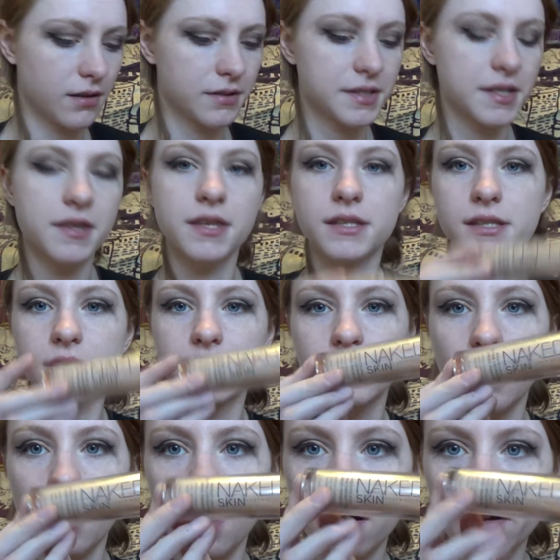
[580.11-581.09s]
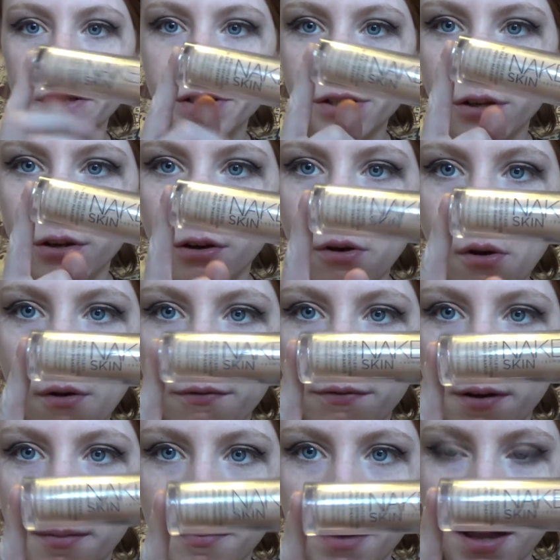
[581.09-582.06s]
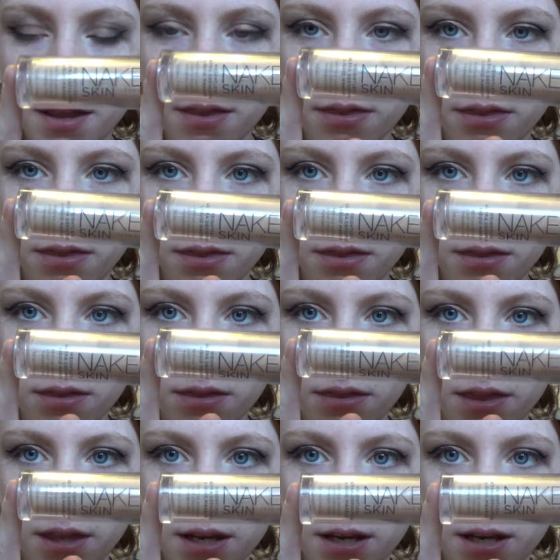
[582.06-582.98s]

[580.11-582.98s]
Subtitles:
So this is also from the